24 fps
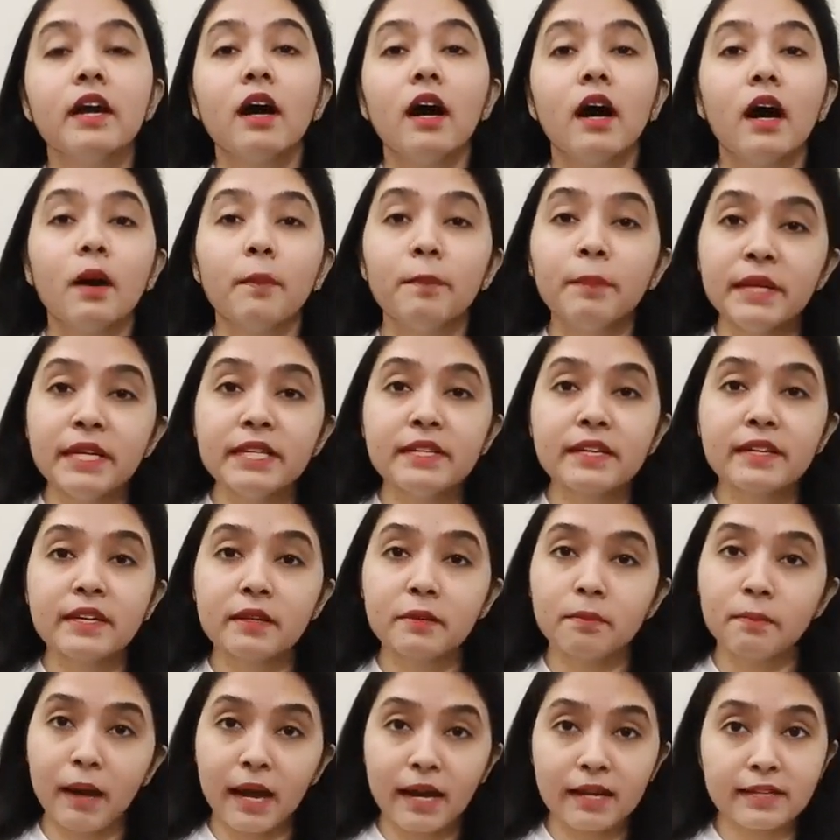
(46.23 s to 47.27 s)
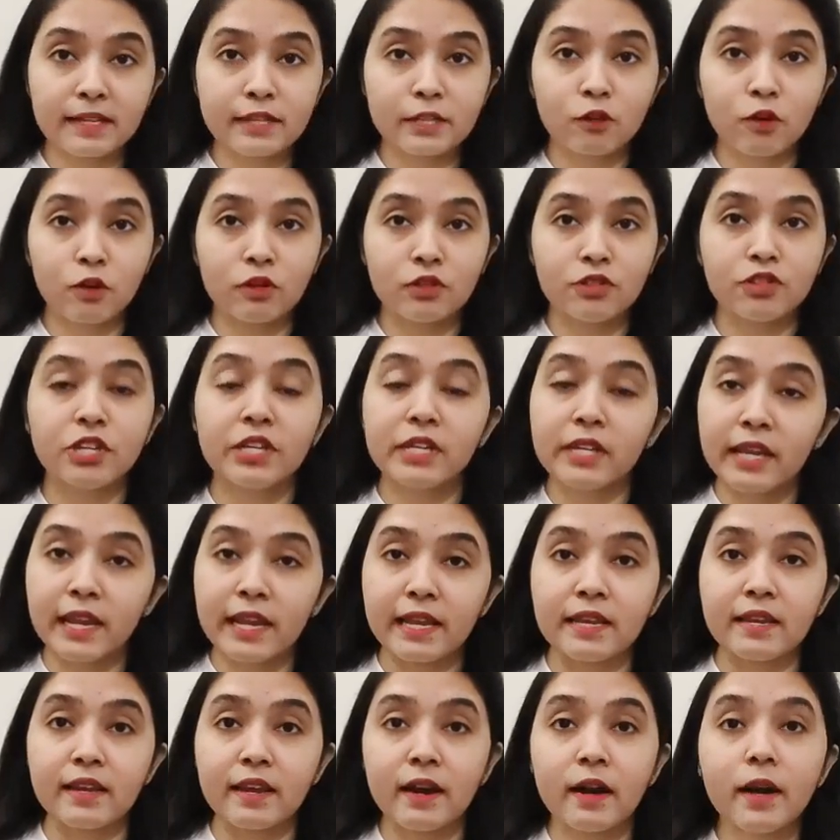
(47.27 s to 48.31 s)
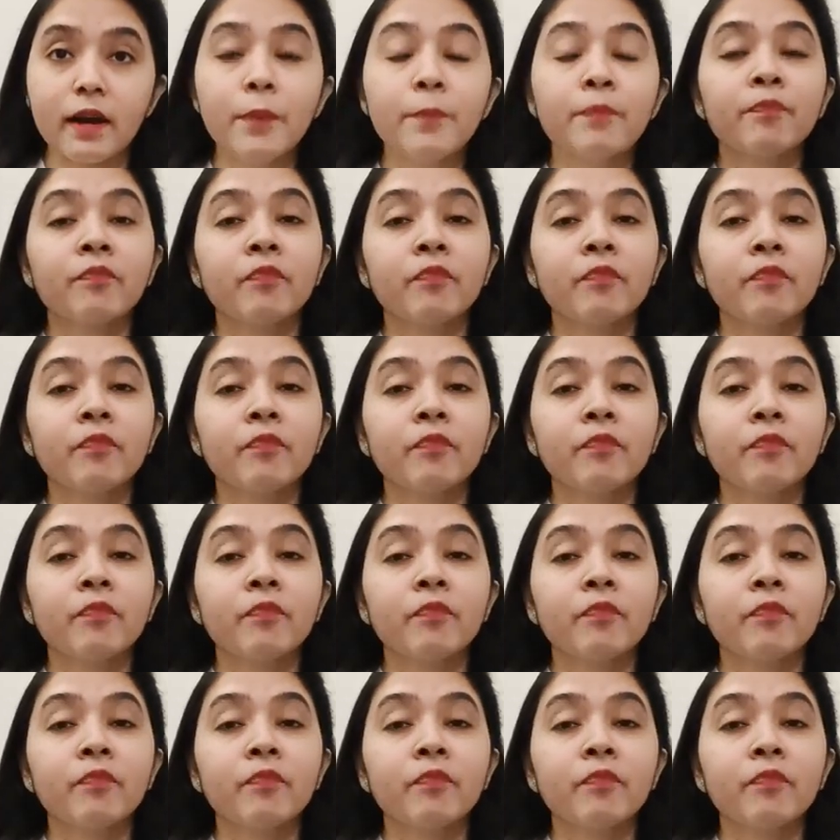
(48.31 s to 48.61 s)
BTech in Biotechnology in India,